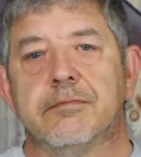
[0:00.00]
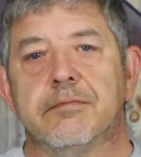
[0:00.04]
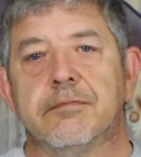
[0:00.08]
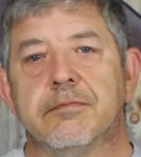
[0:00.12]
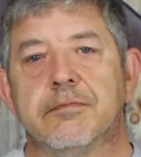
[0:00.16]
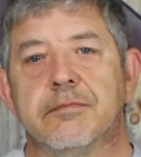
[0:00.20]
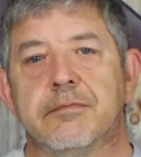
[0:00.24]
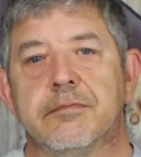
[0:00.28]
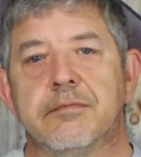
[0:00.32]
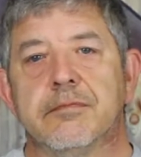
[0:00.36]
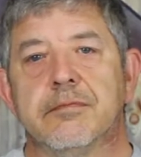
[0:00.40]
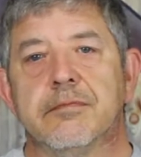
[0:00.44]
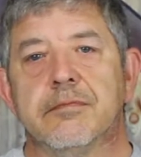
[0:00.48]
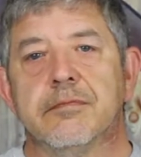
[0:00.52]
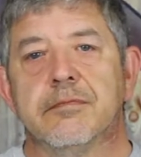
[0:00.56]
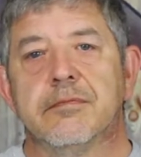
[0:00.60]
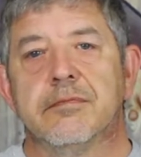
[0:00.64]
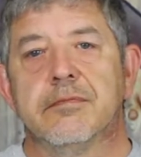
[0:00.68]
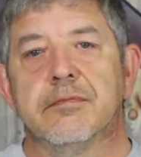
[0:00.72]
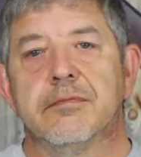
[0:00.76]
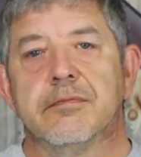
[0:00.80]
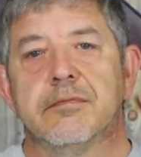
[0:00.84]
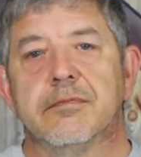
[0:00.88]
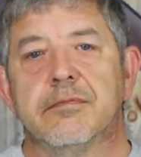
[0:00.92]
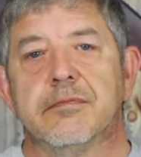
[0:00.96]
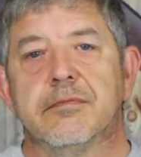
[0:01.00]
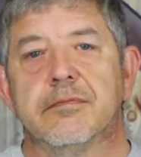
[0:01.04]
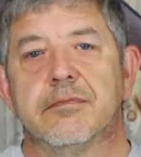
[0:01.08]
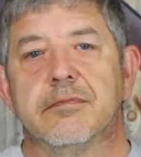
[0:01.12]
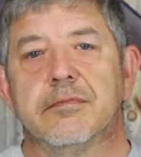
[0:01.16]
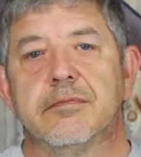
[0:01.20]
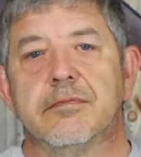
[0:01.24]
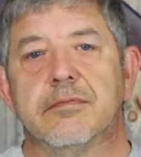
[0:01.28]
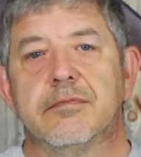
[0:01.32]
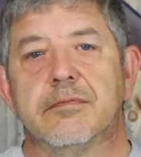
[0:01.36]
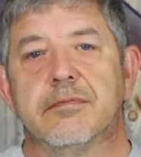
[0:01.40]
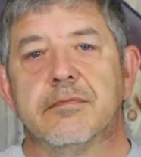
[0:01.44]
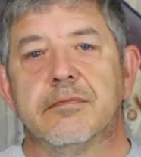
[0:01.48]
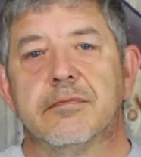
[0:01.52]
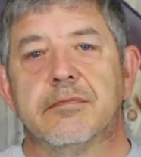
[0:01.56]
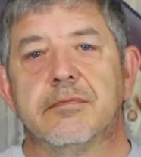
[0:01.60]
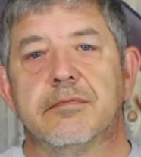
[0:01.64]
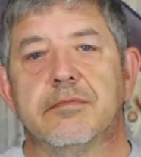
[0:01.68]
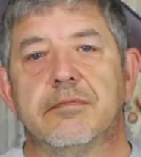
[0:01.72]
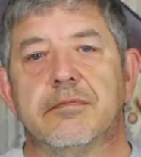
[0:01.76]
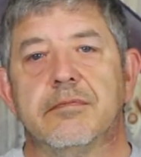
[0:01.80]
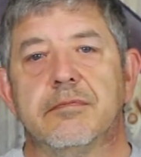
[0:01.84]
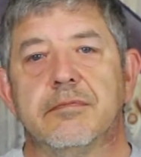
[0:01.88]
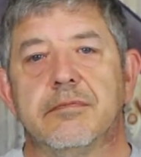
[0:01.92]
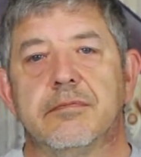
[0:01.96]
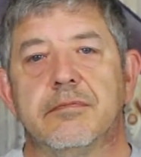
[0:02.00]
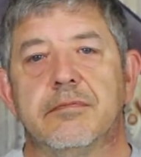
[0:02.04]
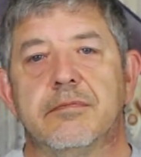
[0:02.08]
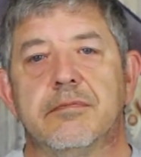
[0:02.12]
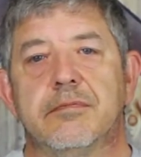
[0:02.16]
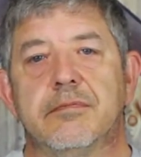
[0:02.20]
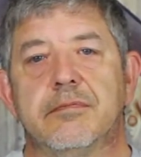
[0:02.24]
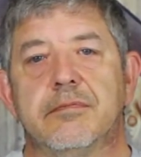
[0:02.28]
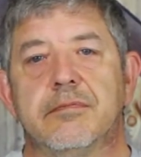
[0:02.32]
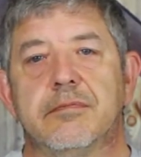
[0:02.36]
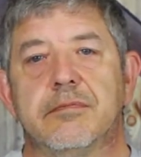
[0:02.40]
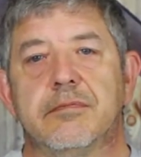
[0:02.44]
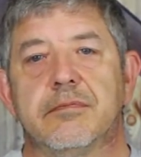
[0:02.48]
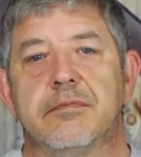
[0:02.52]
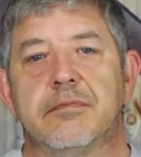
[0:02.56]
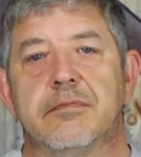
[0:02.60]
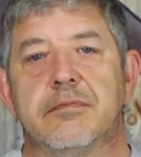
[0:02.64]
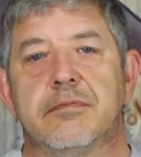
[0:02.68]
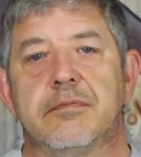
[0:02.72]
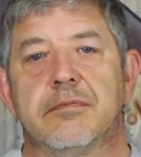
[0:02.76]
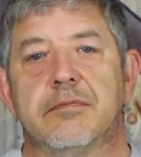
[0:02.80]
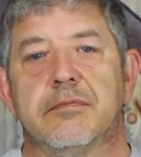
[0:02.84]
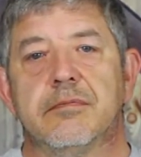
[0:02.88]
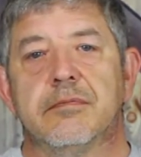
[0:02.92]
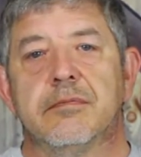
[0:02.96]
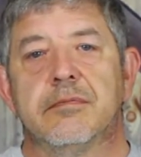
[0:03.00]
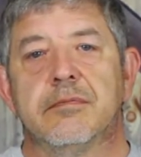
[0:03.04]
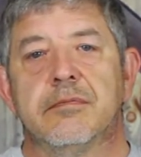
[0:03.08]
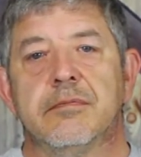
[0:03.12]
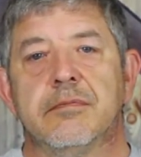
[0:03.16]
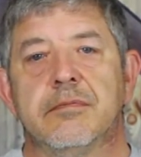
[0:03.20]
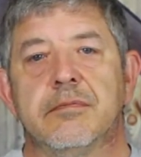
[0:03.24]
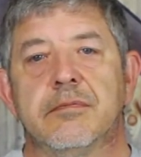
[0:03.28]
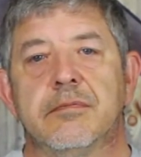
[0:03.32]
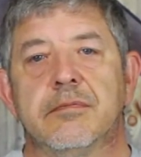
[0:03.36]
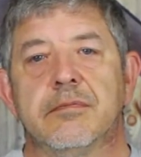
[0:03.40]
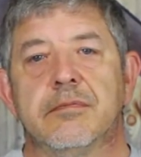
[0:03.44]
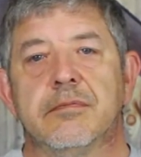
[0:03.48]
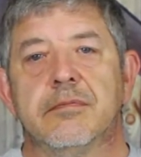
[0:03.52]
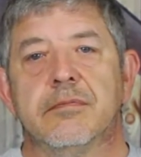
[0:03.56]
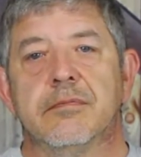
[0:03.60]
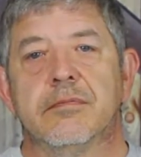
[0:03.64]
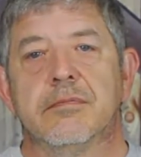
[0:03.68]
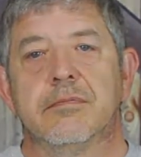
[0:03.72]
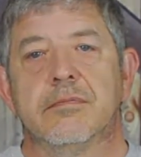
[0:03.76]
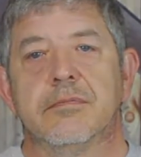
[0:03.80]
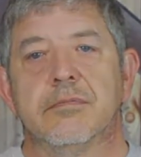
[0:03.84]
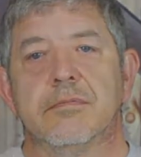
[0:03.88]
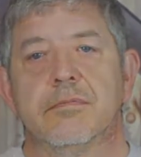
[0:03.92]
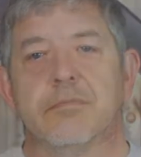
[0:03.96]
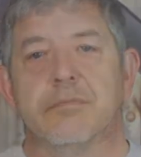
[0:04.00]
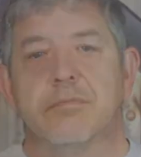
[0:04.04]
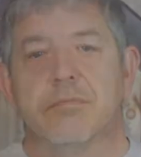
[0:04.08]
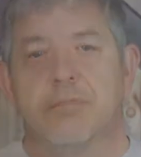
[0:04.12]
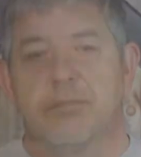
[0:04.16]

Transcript: The person shown says nothing.